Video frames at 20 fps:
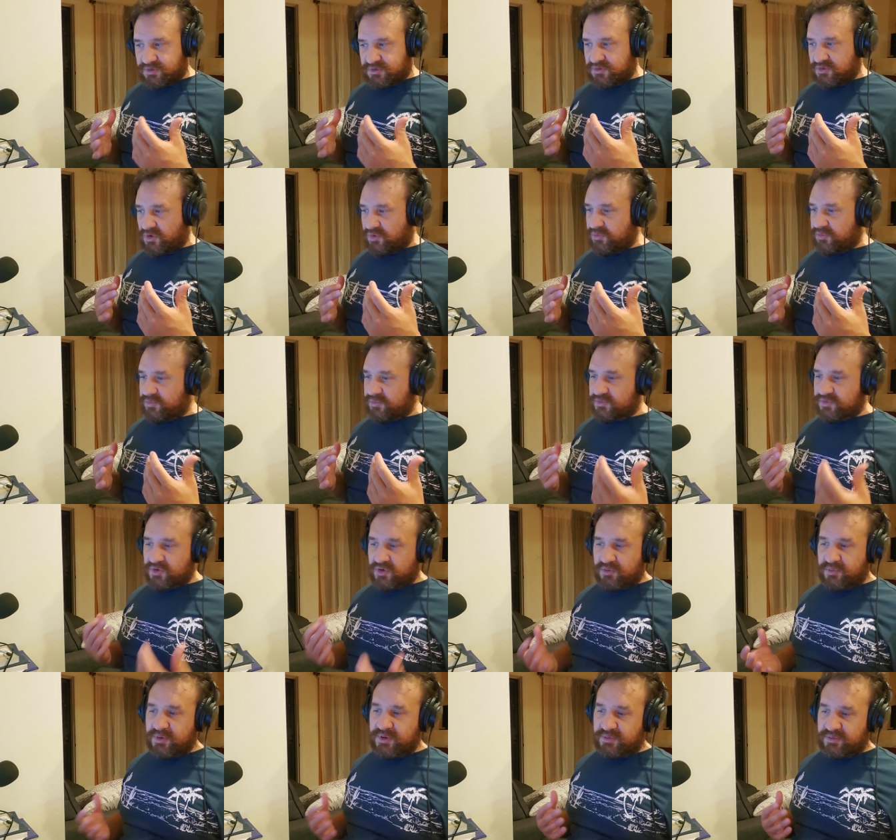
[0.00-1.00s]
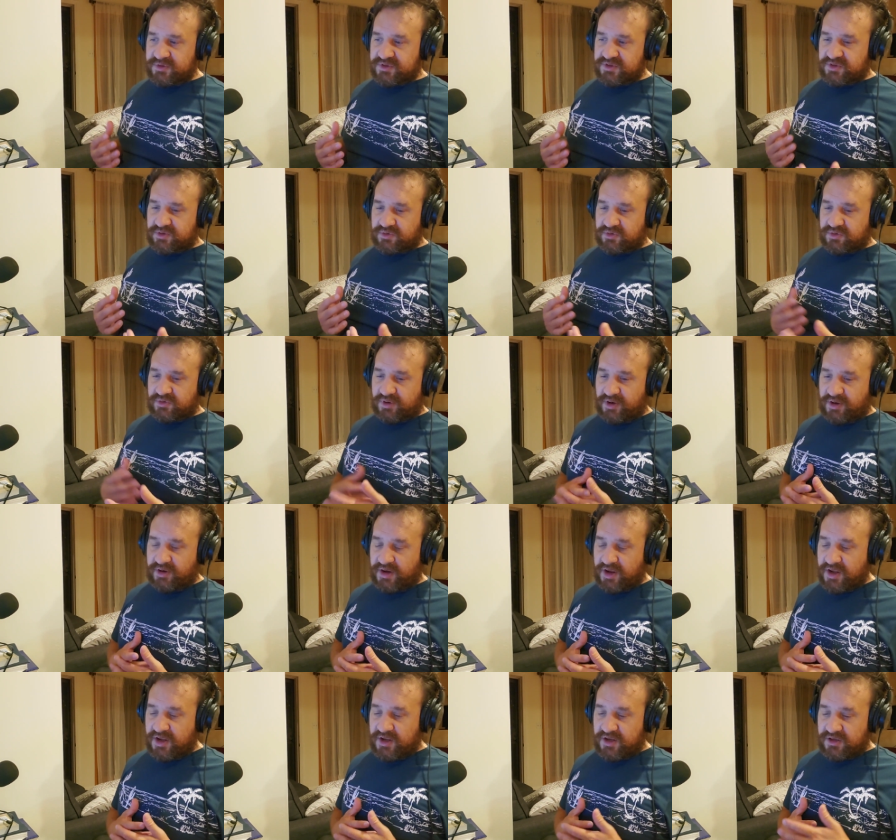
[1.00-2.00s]
No, nobody wants to go to the ground.
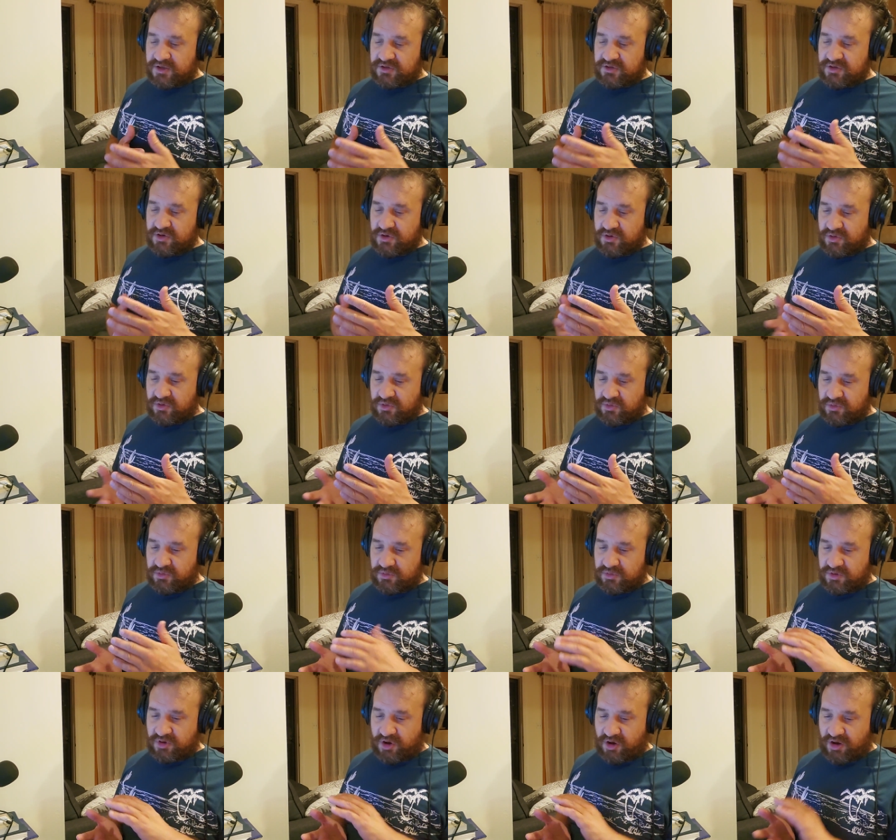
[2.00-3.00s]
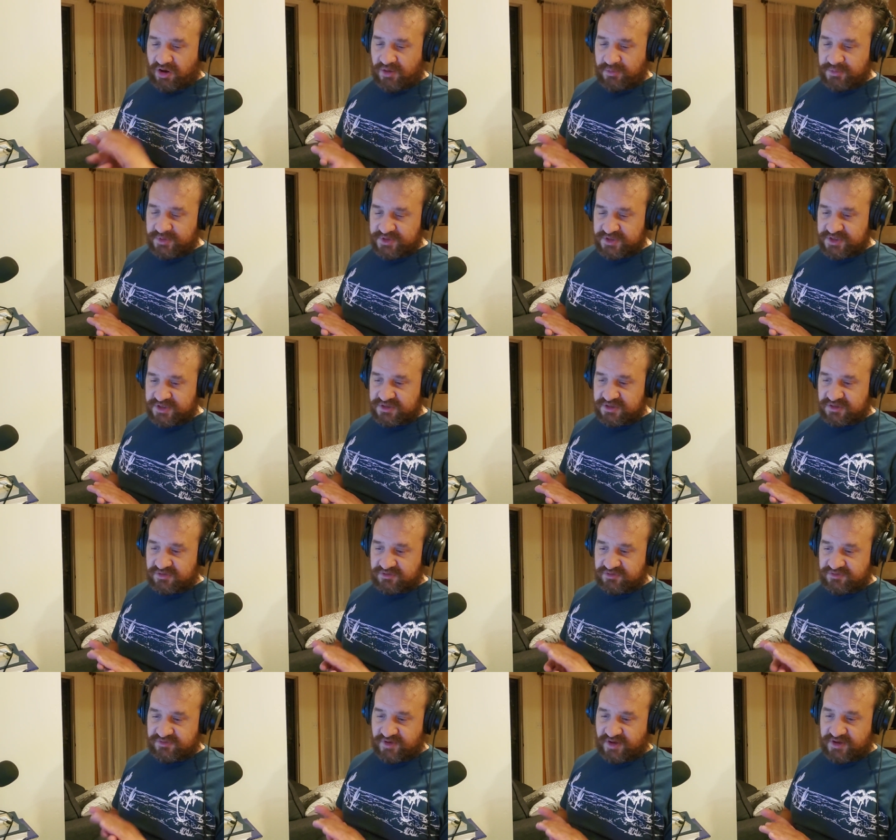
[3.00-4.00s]
No competent,
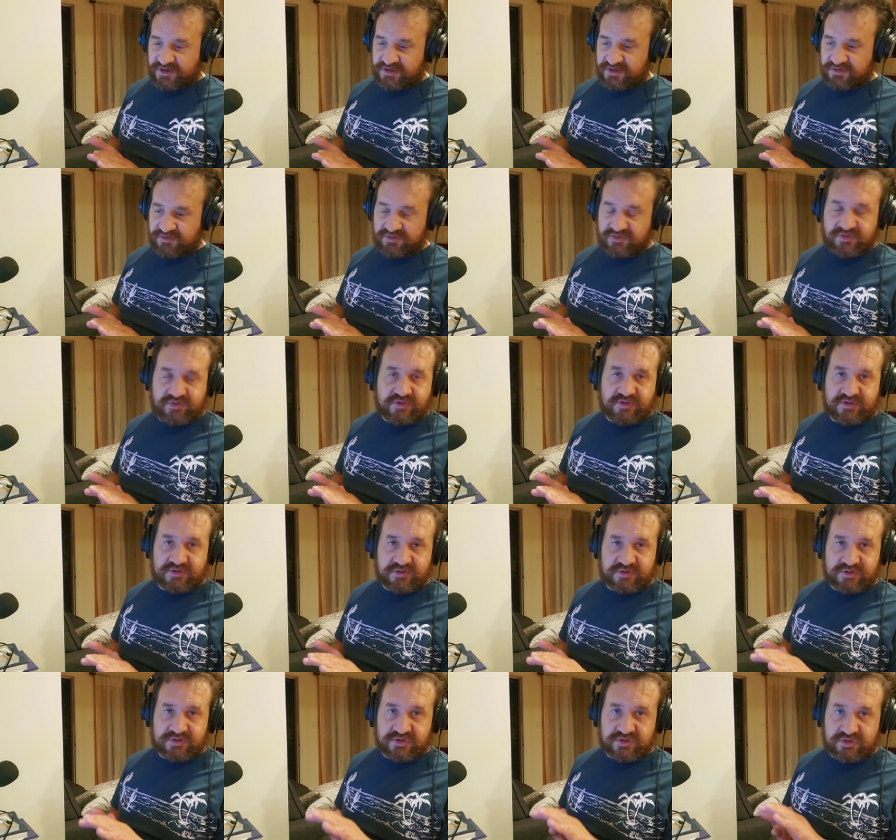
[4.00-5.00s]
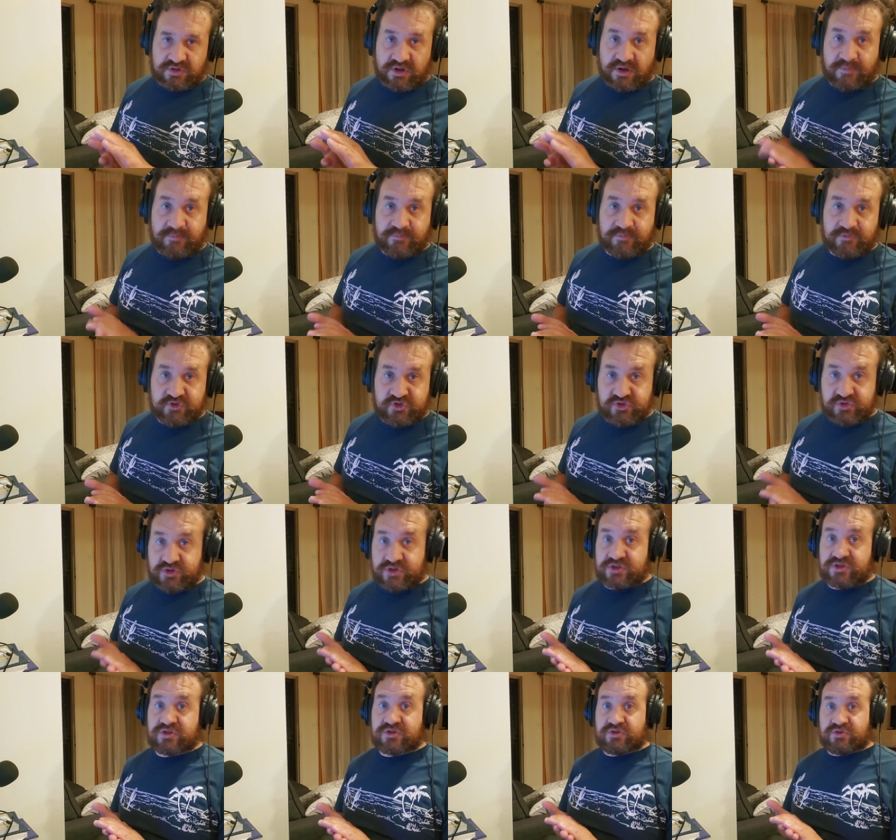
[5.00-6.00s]
effective
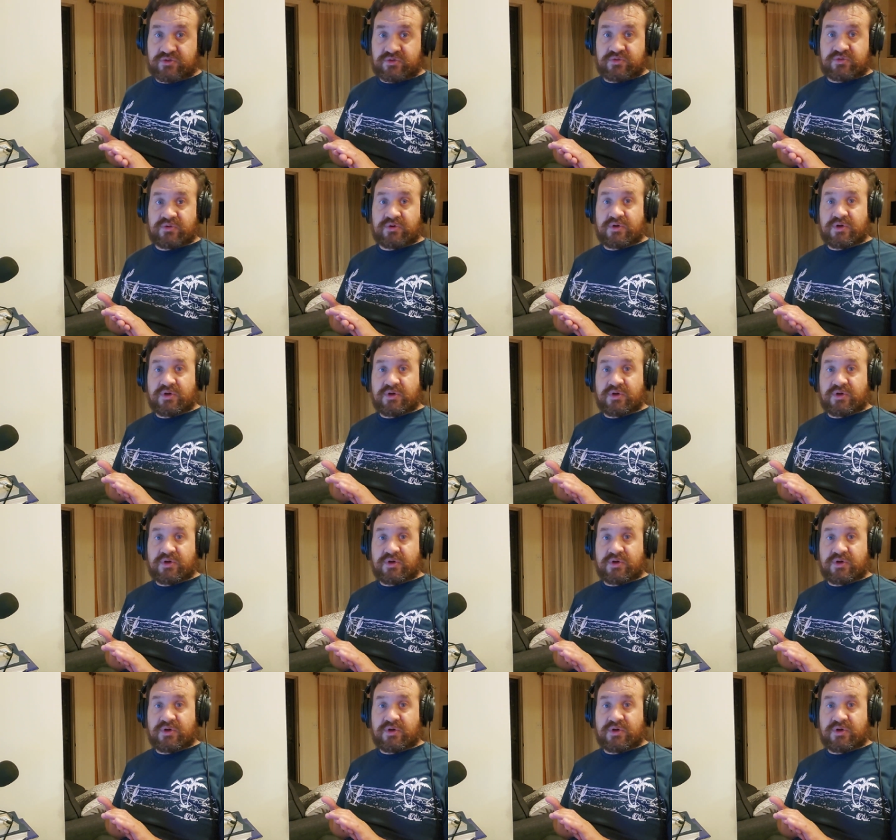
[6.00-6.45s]
jiu-jitsu